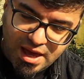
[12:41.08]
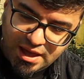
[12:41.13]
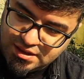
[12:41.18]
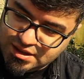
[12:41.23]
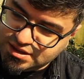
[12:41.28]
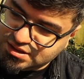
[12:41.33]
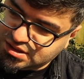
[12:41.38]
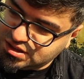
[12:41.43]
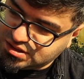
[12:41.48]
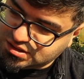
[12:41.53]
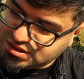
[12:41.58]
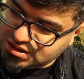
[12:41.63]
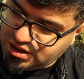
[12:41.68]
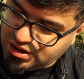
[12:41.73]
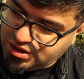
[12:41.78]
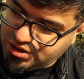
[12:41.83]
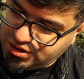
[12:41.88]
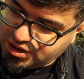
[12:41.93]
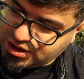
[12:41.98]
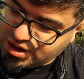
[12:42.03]
This is
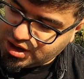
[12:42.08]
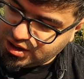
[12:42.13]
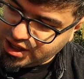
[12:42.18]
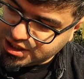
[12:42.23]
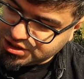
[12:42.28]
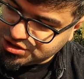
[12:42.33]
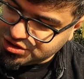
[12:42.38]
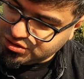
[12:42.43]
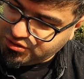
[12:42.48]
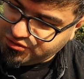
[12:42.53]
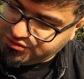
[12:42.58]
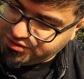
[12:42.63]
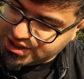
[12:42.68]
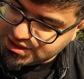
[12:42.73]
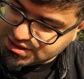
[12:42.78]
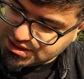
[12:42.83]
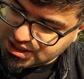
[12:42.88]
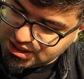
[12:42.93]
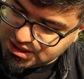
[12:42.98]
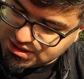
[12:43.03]
her collection of
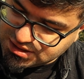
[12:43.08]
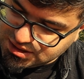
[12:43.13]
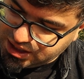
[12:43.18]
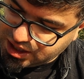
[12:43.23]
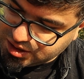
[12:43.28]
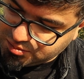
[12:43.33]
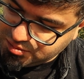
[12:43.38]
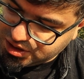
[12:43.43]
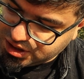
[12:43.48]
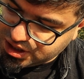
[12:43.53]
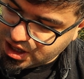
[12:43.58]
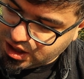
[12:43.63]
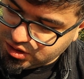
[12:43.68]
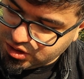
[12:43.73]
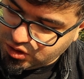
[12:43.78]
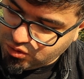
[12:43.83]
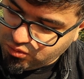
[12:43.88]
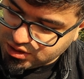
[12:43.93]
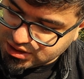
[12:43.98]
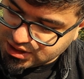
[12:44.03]
essays let me tell
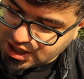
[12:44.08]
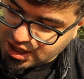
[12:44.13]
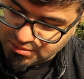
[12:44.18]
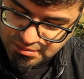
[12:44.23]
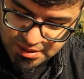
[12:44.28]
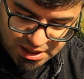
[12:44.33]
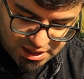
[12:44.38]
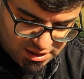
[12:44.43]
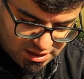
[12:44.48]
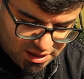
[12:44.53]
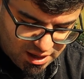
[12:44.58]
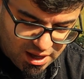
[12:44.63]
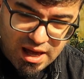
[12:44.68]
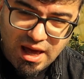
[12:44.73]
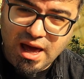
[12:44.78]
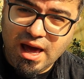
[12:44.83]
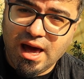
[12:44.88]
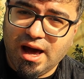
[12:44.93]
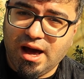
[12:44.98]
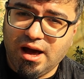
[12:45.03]
you what I mean.
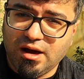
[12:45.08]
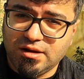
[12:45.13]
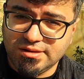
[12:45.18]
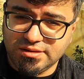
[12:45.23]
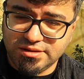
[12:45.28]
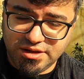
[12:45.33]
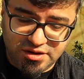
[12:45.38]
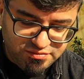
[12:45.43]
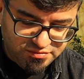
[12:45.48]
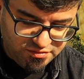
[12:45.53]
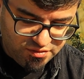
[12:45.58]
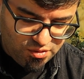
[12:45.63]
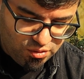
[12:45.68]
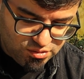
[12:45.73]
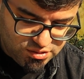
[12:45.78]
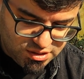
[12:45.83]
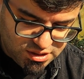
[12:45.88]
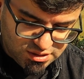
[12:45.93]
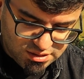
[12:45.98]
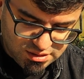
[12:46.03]
I'll leave
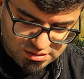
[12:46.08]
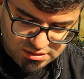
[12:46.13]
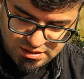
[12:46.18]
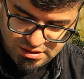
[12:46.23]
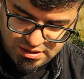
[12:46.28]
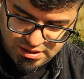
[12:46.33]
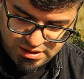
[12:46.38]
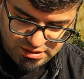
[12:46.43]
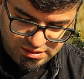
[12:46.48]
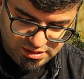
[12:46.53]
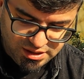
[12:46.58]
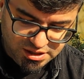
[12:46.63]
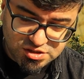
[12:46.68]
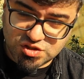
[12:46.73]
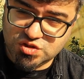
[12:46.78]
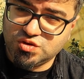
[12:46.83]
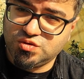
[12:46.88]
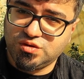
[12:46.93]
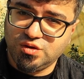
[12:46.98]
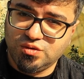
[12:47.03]
all the uh,
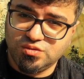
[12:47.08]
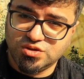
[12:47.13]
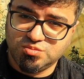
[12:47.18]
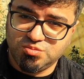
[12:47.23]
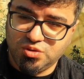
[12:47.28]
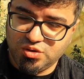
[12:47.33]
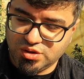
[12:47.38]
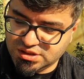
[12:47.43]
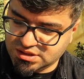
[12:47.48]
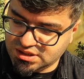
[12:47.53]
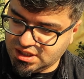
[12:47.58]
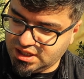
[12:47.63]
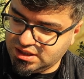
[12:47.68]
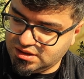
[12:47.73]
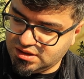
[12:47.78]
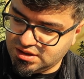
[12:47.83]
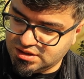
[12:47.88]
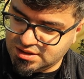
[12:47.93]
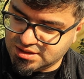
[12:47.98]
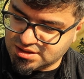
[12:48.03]
links to those books
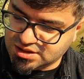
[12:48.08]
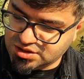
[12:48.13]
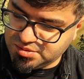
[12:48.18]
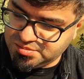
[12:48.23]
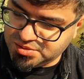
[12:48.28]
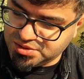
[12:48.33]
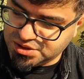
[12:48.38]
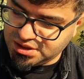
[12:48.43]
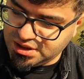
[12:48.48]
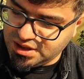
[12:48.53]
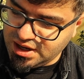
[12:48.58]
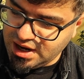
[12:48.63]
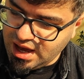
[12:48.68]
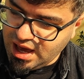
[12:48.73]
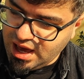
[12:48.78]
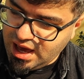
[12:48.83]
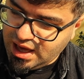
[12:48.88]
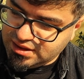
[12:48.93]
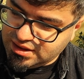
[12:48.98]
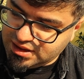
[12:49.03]
in the description.
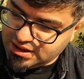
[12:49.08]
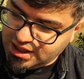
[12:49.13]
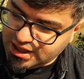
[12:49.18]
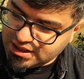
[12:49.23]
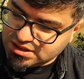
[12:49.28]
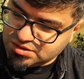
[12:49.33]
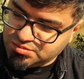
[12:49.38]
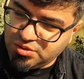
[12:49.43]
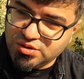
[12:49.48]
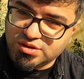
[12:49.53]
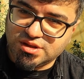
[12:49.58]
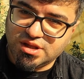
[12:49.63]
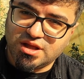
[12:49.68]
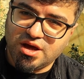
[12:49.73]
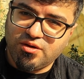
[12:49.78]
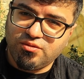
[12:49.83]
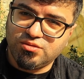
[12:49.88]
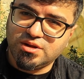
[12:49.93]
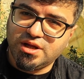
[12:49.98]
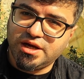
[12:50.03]
The next book that
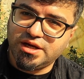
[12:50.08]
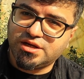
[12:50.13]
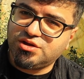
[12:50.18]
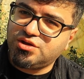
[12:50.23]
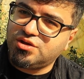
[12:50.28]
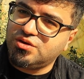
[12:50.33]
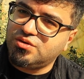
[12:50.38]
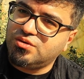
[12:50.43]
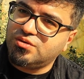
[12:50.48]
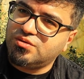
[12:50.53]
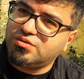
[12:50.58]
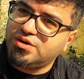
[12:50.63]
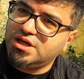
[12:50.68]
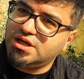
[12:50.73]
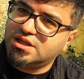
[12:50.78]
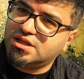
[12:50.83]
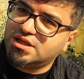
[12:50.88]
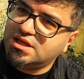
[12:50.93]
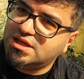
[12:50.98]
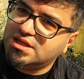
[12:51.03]
I would like to
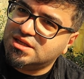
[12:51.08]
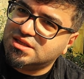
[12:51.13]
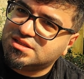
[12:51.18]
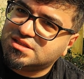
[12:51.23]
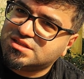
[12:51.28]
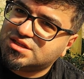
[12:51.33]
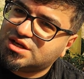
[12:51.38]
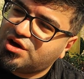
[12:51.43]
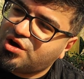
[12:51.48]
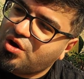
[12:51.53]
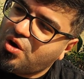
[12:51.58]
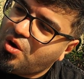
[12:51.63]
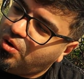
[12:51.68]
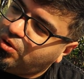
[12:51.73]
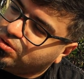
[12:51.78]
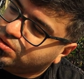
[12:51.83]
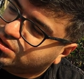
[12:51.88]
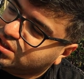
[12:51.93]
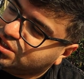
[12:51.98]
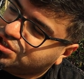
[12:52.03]
read is
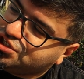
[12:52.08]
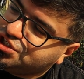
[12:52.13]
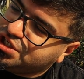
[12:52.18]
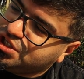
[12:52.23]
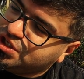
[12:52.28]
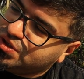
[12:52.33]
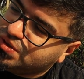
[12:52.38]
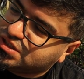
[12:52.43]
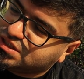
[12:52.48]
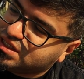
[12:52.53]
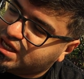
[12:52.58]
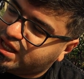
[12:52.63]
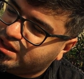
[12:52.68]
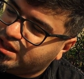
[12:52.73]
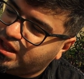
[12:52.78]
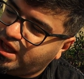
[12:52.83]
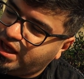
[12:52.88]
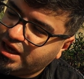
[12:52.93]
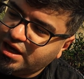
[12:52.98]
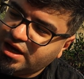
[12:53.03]
called Genius and
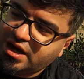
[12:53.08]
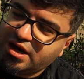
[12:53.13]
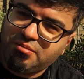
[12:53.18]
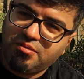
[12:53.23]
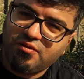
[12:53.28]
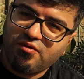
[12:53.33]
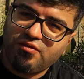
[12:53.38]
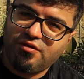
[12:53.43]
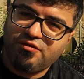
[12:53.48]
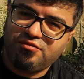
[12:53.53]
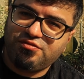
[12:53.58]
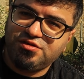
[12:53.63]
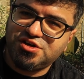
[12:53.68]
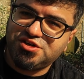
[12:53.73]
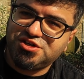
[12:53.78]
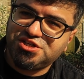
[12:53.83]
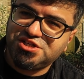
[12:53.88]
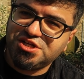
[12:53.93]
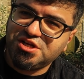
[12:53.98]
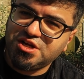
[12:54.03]
Ink,
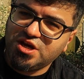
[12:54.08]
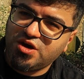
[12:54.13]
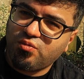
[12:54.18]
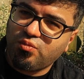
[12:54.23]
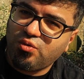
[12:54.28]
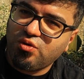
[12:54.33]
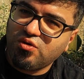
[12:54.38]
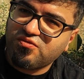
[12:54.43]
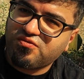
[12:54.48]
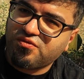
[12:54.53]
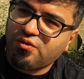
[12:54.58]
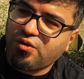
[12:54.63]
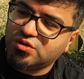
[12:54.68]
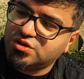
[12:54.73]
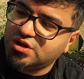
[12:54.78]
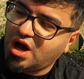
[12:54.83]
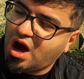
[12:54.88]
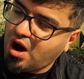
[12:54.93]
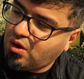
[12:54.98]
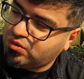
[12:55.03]
Virginia Woolf
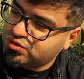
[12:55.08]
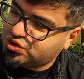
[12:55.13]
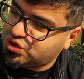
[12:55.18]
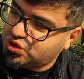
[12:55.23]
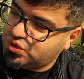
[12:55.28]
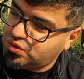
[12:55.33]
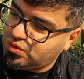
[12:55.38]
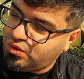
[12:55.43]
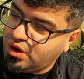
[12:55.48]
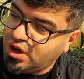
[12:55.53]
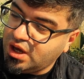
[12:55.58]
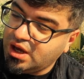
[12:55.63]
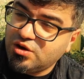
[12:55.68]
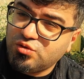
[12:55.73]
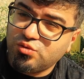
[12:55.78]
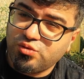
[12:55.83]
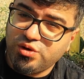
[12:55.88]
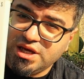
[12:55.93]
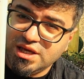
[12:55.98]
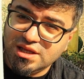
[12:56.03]
on How to
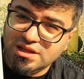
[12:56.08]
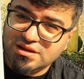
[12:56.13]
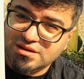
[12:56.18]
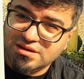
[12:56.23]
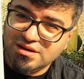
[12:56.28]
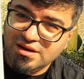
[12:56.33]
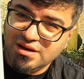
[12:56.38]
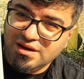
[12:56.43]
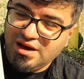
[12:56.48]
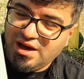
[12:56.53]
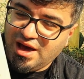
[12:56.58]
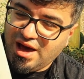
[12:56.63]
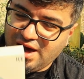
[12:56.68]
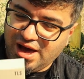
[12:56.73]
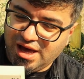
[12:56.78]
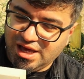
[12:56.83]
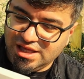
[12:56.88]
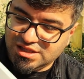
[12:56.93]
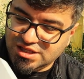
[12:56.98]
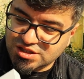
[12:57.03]
Read.
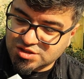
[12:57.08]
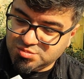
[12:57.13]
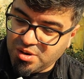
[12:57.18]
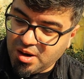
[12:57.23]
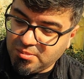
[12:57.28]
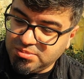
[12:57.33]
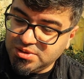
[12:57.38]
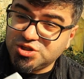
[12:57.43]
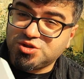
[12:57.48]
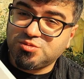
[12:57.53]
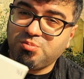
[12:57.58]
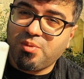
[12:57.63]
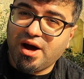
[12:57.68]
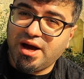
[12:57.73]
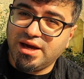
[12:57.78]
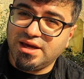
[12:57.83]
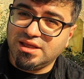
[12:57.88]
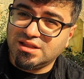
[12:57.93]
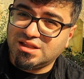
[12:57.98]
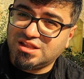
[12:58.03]
Uh, it is published
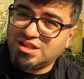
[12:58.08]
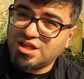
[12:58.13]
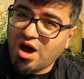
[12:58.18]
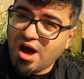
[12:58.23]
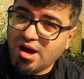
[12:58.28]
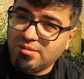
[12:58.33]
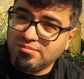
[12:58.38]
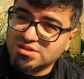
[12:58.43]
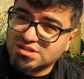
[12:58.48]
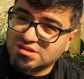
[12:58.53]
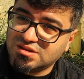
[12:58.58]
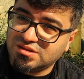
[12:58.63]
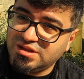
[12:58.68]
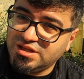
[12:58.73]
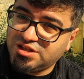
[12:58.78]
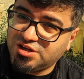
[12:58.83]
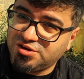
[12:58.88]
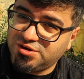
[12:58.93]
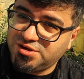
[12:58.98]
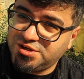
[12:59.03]
by Times
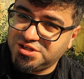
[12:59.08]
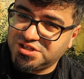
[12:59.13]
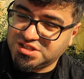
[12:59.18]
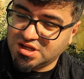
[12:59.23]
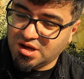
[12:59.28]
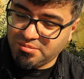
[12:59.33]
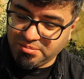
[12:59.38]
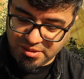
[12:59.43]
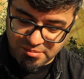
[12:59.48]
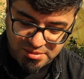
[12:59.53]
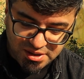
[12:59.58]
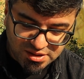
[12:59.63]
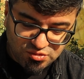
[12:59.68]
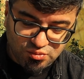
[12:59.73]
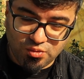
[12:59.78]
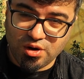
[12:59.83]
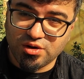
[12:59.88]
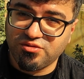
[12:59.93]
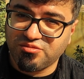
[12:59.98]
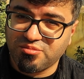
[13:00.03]
Literary Supplement,
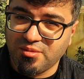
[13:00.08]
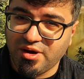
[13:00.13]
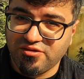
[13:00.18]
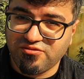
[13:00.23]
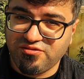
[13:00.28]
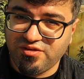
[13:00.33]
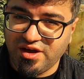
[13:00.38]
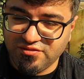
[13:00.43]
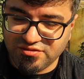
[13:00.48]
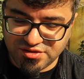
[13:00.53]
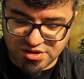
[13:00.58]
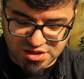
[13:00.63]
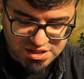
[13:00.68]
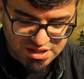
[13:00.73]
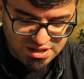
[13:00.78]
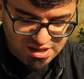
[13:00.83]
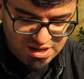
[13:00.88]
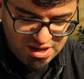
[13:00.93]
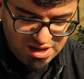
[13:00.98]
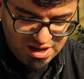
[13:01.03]
one of my favorite
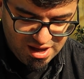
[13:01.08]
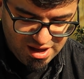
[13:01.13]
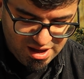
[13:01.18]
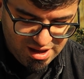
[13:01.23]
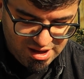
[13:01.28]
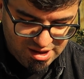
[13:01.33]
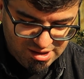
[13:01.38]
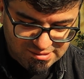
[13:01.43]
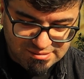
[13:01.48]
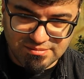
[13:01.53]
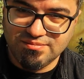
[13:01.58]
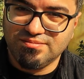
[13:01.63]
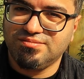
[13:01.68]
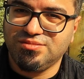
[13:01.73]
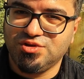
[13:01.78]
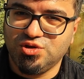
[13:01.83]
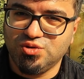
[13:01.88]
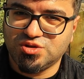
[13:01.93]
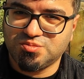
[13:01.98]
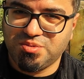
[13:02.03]
uh,
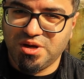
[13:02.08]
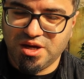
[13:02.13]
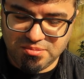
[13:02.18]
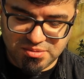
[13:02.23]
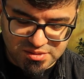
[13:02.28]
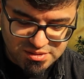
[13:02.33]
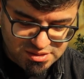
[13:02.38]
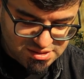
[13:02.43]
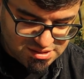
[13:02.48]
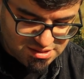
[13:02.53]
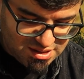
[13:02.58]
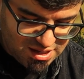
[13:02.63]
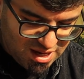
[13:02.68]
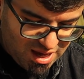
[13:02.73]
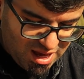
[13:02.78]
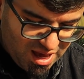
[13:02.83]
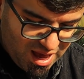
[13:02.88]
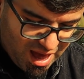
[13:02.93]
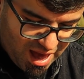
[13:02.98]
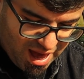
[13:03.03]
newspapers.
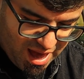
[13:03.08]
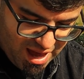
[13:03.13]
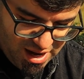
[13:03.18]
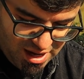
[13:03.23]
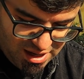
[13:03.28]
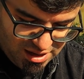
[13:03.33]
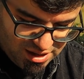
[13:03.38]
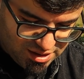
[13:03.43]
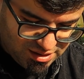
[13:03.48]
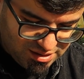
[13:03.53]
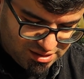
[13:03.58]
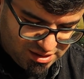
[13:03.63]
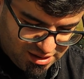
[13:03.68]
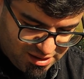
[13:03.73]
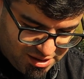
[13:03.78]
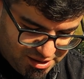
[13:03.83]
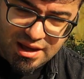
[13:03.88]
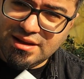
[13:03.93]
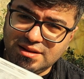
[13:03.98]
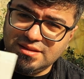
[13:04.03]
And
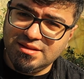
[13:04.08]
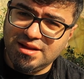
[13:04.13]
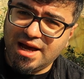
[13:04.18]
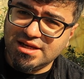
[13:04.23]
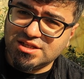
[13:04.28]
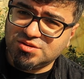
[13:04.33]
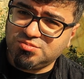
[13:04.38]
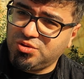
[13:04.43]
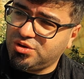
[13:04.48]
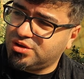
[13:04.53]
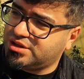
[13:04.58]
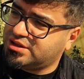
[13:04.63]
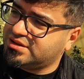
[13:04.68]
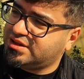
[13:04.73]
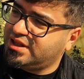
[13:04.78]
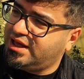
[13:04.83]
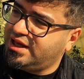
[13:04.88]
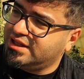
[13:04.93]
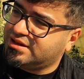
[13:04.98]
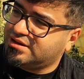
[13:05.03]
the last book
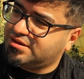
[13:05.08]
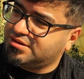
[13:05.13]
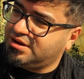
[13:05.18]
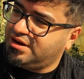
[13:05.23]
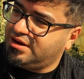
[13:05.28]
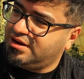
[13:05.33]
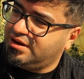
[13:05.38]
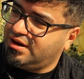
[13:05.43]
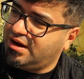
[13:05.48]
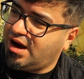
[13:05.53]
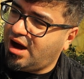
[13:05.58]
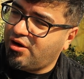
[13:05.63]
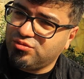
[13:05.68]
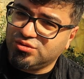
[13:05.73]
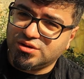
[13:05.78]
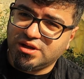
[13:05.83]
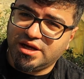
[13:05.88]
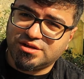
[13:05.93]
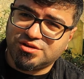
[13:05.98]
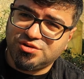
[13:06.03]
that uh, I
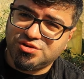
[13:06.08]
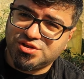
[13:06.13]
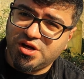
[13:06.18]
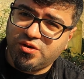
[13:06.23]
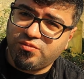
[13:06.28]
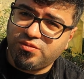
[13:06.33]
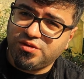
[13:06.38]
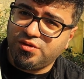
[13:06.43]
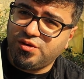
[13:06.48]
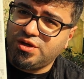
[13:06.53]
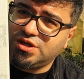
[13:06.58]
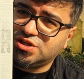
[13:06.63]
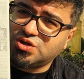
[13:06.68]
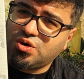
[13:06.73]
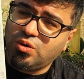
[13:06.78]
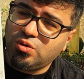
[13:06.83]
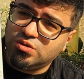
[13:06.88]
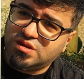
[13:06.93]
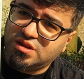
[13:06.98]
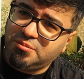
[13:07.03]
would like to share with you is
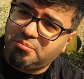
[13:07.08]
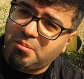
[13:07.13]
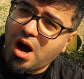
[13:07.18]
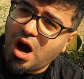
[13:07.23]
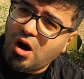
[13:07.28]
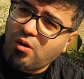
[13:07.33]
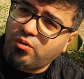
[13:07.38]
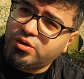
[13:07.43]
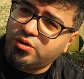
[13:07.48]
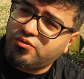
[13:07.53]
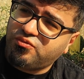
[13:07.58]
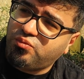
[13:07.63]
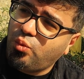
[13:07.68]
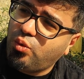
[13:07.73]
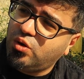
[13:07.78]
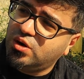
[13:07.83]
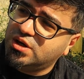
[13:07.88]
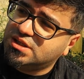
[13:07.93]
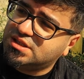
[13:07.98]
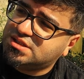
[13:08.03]
called The Power of
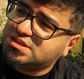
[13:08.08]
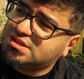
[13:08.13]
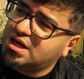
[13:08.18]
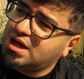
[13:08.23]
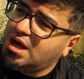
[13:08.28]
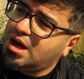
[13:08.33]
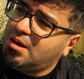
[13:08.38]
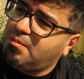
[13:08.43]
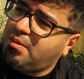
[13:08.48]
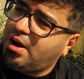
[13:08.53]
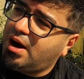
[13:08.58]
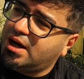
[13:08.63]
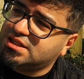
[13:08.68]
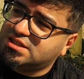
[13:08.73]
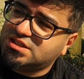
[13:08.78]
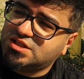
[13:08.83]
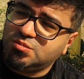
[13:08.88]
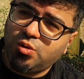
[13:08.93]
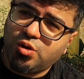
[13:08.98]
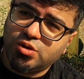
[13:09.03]
Words by
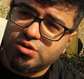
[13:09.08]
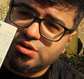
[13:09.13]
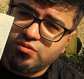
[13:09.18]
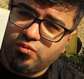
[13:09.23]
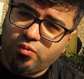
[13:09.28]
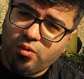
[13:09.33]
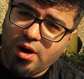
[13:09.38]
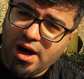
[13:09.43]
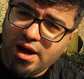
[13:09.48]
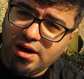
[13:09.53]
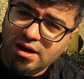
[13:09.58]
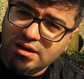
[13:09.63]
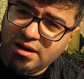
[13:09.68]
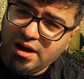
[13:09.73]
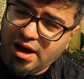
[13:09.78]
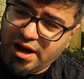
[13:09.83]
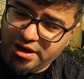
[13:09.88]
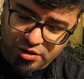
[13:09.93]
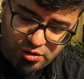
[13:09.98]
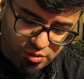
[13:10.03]
Simone Weil.
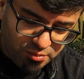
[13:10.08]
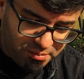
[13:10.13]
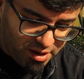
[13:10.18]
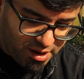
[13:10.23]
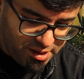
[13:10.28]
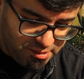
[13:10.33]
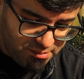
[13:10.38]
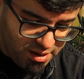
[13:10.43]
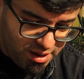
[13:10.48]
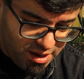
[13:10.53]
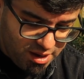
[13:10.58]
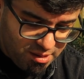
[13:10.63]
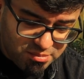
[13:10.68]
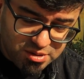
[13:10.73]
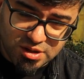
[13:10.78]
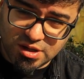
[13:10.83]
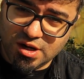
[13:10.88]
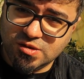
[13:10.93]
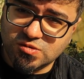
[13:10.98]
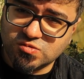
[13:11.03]
I hope I'm
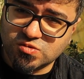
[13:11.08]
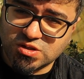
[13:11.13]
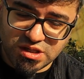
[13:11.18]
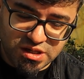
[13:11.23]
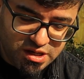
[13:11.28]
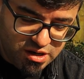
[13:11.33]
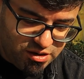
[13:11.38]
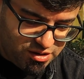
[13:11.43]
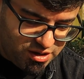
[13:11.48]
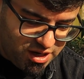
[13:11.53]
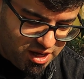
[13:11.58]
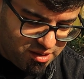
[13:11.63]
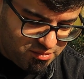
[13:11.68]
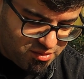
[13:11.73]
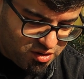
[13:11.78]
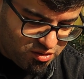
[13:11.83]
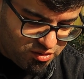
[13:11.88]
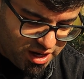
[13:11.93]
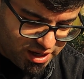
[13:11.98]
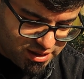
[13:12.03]
pronouncing her name
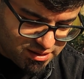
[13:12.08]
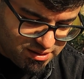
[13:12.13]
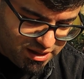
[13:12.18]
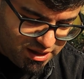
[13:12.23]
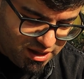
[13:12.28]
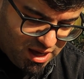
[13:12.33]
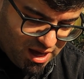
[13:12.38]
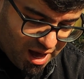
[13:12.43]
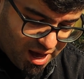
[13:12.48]
correctly.